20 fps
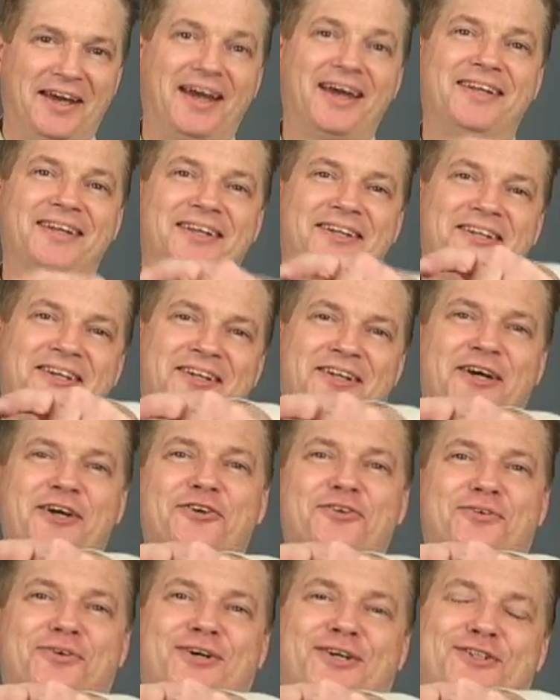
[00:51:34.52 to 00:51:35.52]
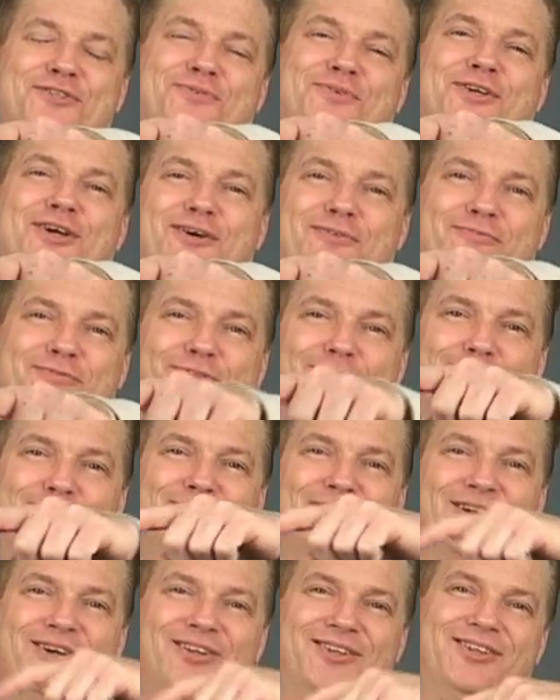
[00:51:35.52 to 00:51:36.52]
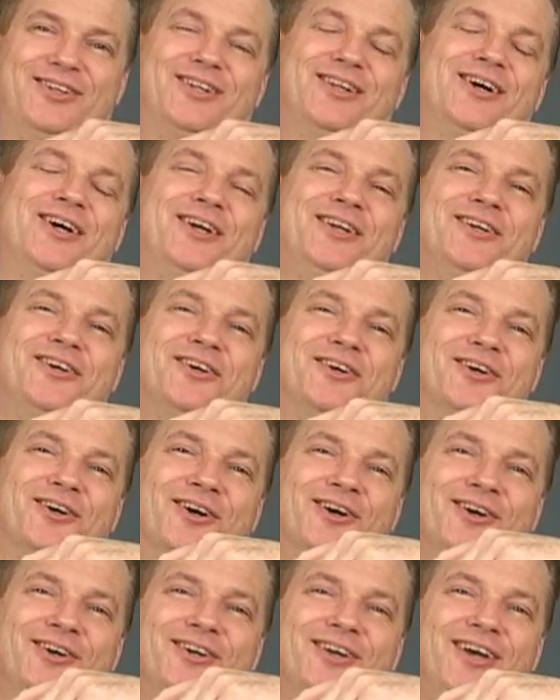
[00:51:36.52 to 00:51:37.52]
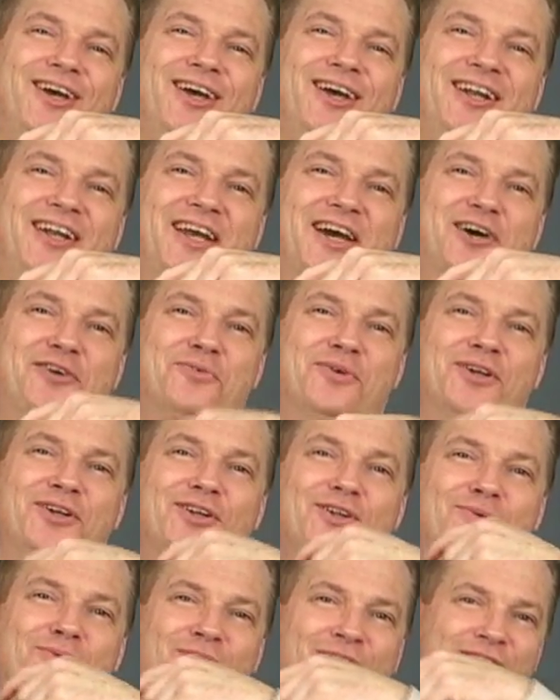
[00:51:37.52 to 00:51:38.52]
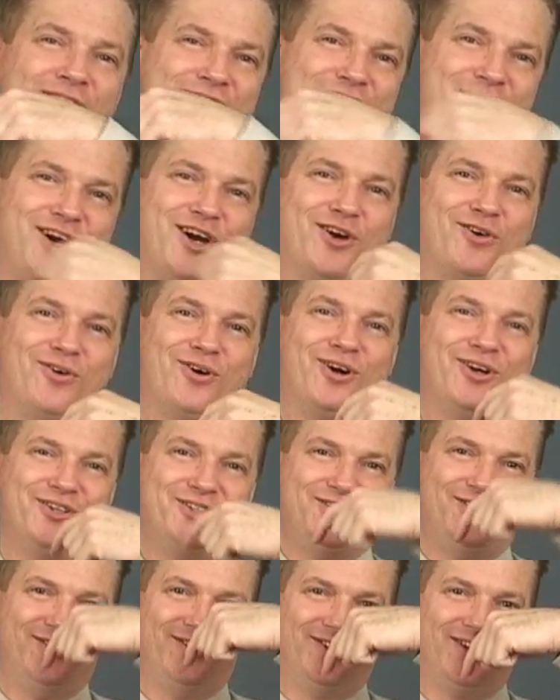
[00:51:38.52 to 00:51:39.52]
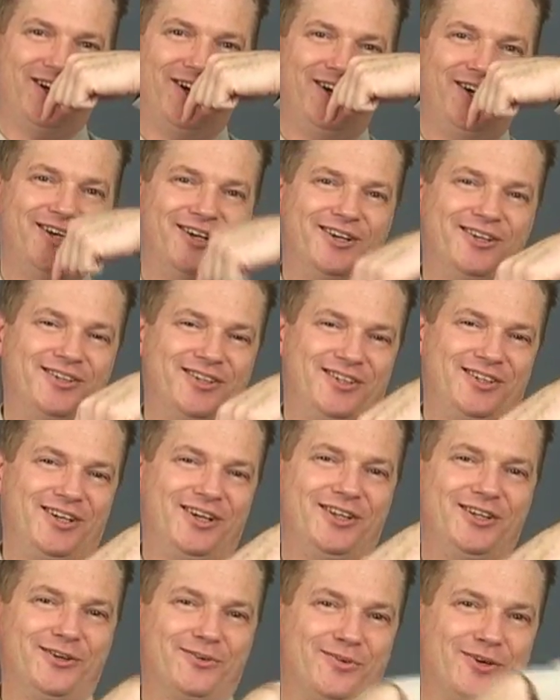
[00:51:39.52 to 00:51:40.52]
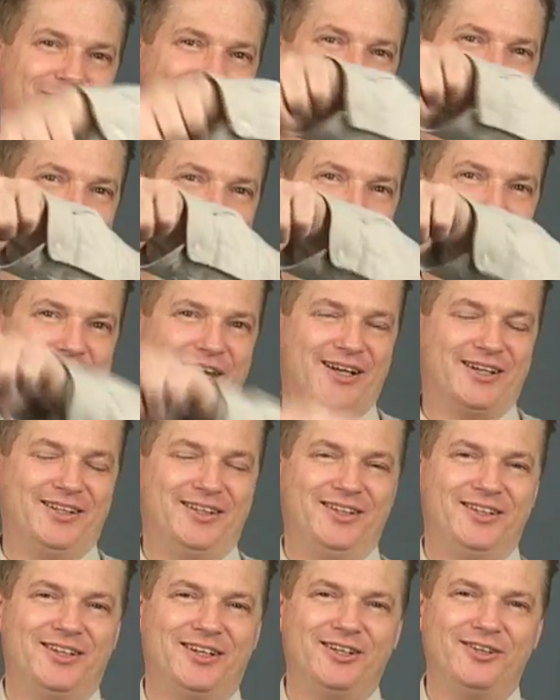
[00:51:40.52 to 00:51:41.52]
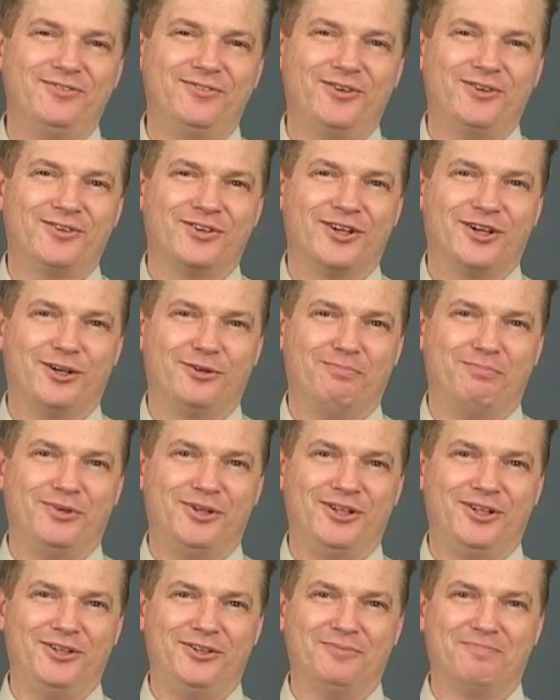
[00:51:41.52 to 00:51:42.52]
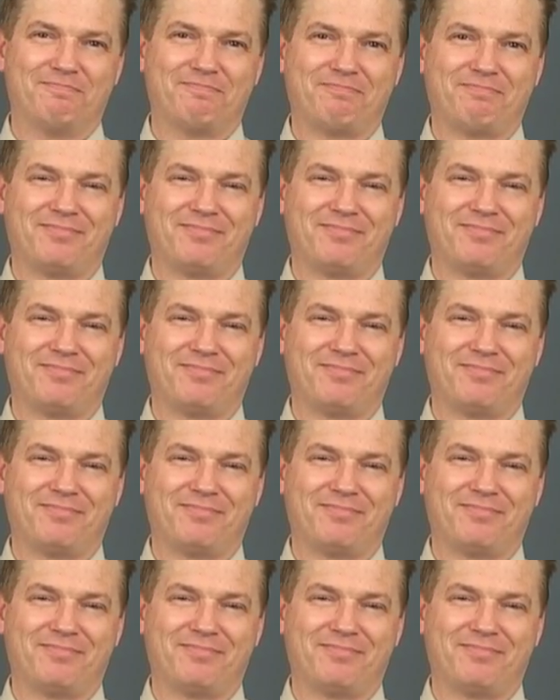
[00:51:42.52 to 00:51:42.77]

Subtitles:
And then the electrons would come from the line card down one of the wires across your tongue to the other wire and back to the telephone company.